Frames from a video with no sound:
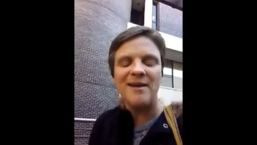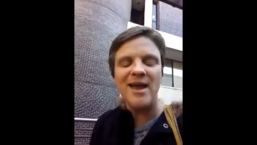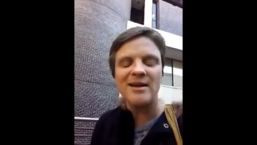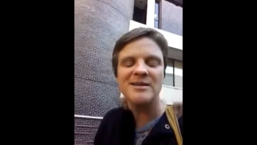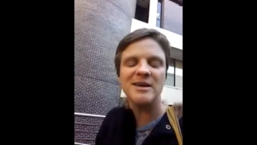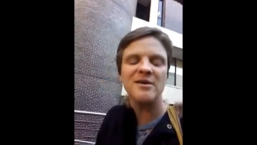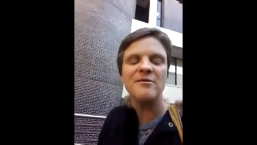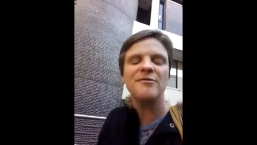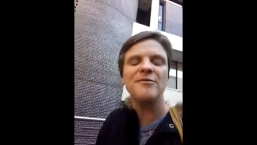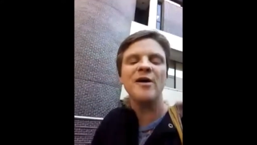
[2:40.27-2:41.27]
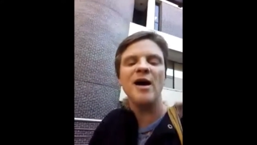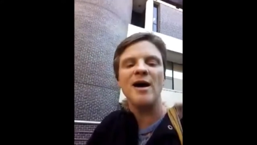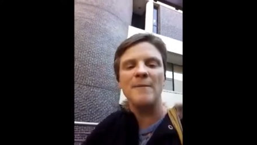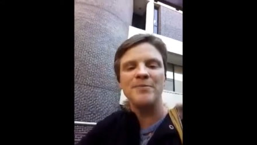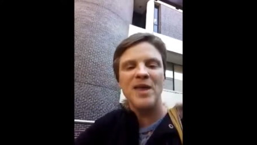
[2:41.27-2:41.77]
negative
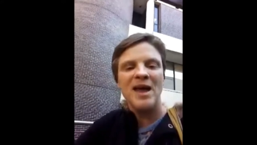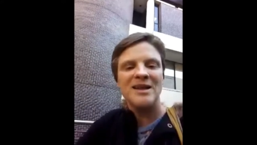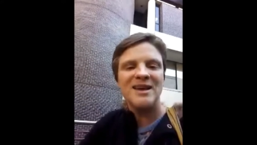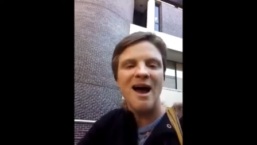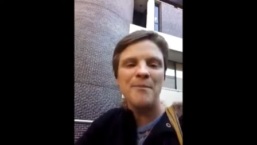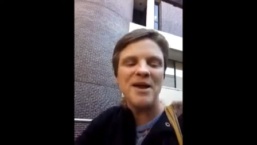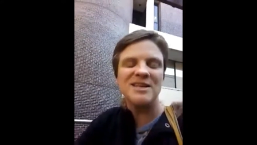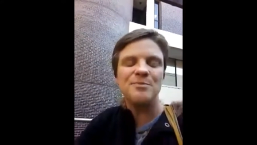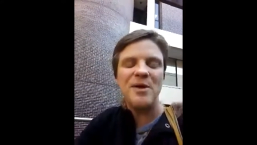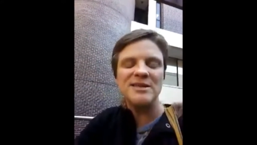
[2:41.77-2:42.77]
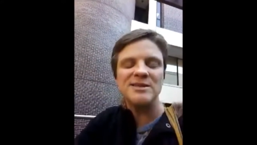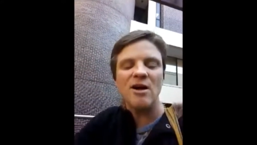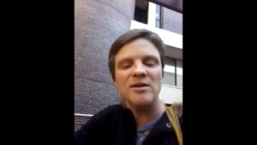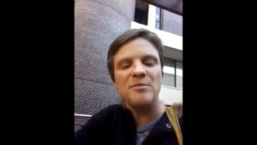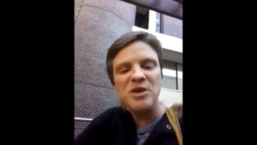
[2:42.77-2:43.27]
uh, topics based
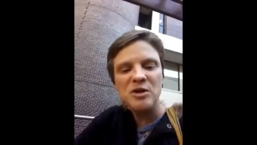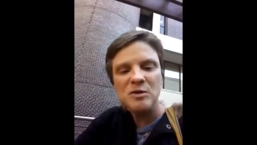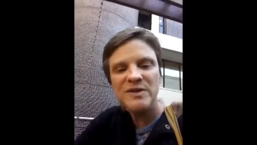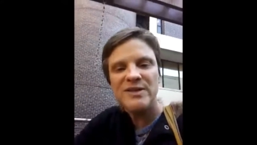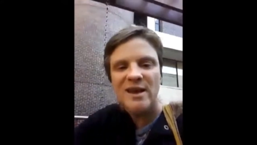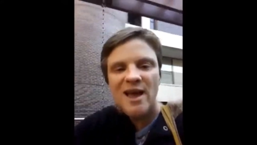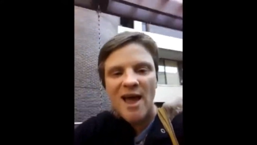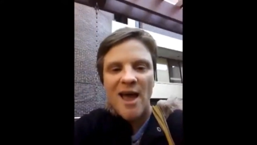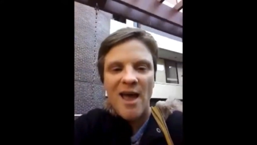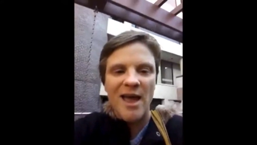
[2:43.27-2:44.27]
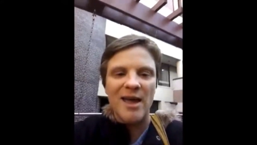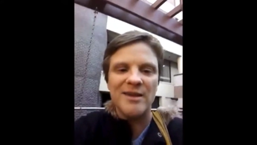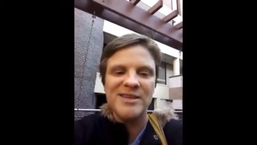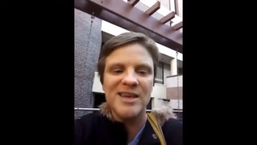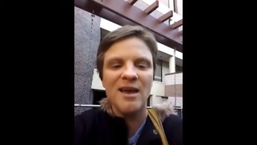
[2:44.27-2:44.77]
on abuse and